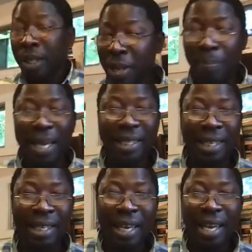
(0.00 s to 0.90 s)
in other
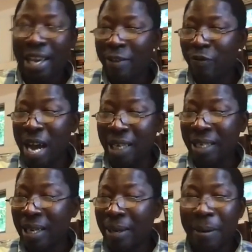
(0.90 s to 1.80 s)
places, in
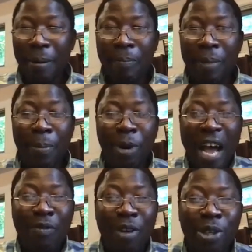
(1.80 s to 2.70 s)
fact,
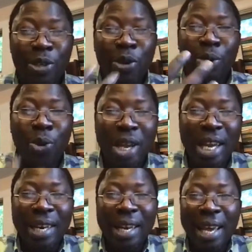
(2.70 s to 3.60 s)
people have continued to
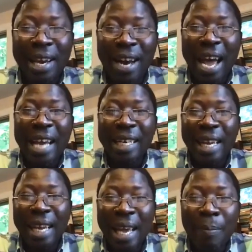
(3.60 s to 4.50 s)
read and write
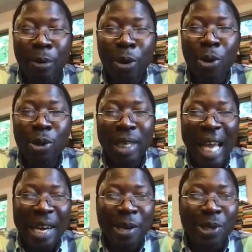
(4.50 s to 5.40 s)
and produce
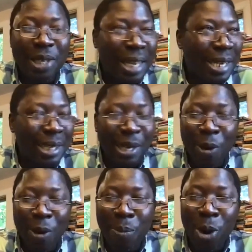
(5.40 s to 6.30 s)
letters. There is a
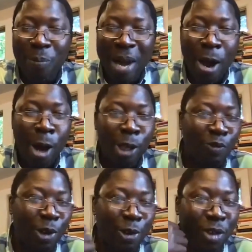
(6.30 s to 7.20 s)
new book by
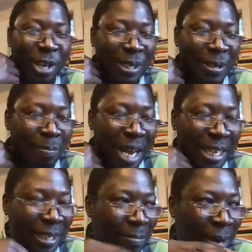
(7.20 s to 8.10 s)
Oxford University
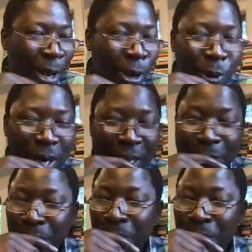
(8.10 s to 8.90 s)
Press by a colleague,